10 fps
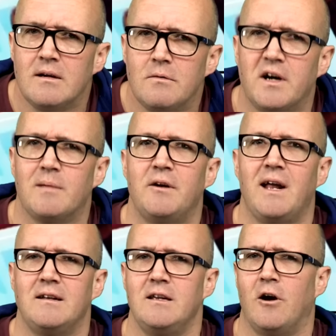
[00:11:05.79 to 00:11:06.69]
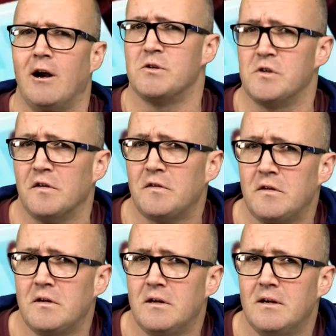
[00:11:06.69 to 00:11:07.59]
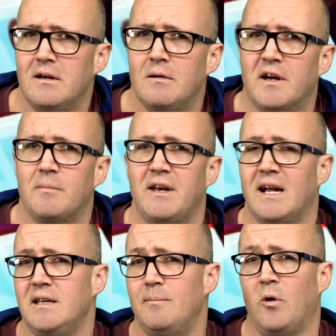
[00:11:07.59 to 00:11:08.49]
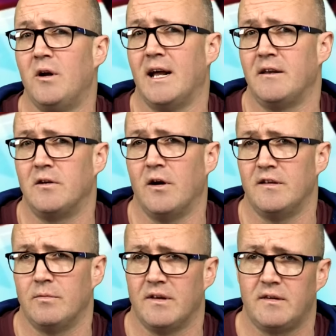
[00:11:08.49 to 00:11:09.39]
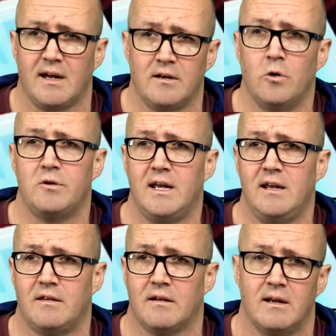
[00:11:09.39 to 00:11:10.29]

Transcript: What about anti Irishness? What about anti bald headed guys with uh, no teeth and